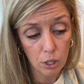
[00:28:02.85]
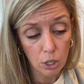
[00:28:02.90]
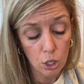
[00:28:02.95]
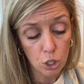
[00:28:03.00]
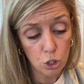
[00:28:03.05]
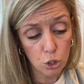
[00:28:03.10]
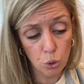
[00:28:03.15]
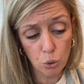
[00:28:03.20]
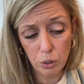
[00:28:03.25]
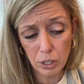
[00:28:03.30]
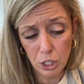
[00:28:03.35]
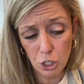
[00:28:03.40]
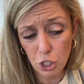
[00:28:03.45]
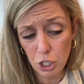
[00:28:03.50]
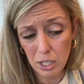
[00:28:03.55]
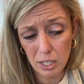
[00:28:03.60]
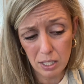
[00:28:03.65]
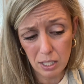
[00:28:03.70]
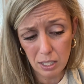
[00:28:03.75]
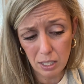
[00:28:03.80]
Surely
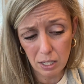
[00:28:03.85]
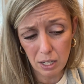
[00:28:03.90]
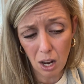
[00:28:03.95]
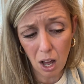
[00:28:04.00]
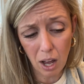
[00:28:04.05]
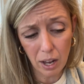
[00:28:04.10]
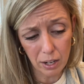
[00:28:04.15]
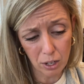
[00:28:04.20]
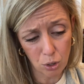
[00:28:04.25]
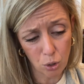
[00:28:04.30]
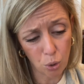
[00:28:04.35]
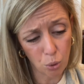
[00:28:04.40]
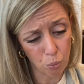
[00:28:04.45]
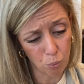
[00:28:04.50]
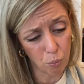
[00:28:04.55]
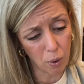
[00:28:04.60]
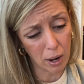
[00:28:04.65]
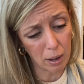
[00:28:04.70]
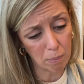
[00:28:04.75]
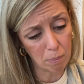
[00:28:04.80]
she is not in her
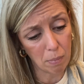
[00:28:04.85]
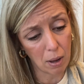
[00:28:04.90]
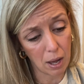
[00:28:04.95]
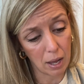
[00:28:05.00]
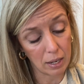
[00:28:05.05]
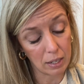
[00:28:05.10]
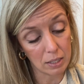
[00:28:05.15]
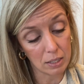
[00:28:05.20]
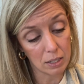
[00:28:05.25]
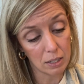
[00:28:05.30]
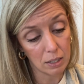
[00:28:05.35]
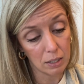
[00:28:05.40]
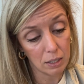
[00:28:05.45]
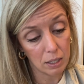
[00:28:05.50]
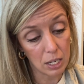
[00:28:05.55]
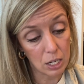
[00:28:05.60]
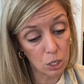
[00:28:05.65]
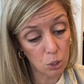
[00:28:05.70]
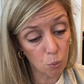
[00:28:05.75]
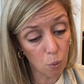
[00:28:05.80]
right mind,
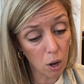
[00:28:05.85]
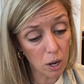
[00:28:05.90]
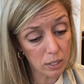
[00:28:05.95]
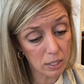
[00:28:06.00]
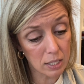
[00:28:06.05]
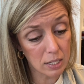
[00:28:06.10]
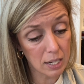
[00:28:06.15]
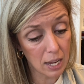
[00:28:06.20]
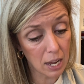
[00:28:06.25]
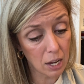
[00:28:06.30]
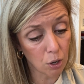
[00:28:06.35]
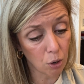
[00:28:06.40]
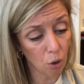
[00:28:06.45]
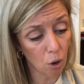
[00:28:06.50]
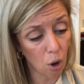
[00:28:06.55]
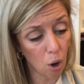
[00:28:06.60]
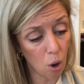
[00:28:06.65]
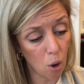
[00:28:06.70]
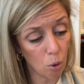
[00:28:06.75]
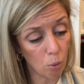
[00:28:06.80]
and you ought to take her
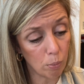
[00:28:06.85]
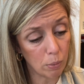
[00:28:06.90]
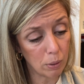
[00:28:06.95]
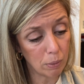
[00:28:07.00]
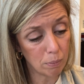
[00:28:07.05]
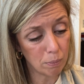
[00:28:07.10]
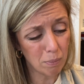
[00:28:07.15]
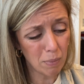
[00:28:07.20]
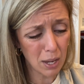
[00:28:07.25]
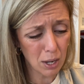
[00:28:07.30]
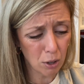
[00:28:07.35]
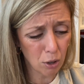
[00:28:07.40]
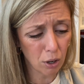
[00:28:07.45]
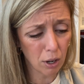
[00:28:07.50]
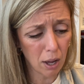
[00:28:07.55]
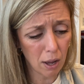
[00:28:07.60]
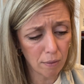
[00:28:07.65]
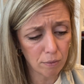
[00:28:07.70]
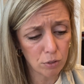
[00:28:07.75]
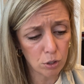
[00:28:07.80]
home and make her
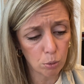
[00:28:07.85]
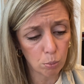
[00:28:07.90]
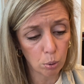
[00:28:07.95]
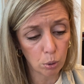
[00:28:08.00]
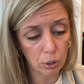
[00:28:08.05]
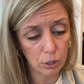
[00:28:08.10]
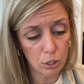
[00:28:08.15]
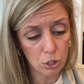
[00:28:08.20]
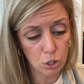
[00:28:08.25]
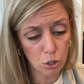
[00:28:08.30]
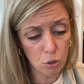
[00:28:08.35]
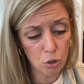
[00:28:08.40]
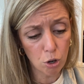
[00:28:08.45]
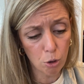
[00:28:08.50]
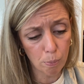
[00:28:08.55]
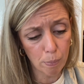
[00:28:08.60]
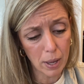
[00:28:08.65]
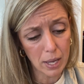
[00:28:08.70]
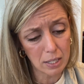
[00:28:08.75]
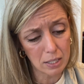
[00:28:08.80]
comfortable, and do your
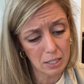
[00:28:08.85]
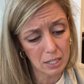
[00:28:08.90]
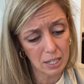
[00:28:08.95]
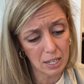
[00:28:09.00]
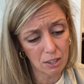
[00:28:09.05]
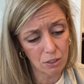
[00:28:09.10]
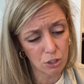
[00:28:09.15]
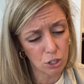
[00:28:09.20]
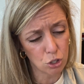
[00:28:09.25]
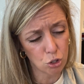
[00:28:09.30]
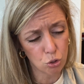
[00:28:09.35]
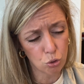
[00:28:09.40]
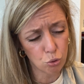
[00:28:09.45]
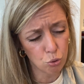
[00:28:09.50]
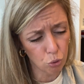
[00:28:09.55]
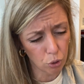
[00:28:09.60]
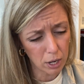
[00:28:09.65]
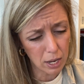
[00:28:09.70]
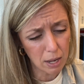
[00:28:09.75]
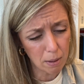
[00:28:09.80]
best to get this
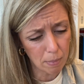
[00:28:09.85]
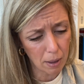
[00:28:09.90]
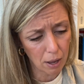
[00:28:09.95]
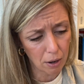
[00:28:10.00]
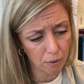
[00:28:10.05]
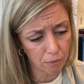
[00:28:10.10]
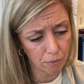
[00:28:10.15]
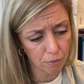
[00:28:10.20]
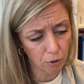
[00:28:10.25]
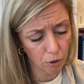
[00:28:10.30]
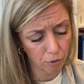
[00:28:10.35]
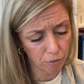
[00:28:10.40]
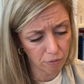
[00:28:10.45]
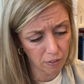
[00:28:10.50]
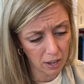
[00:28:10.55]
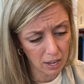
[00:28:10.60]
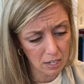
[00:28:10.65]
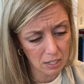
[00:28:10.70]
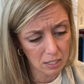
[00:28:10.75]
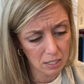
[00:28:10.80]
dream out of her
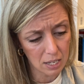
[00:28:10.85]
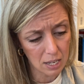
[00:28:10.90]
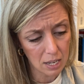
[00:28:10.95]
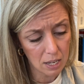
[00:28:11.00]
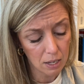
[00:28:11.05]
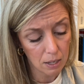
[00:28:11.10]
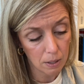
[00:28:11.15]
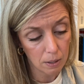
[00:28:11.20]
fancy."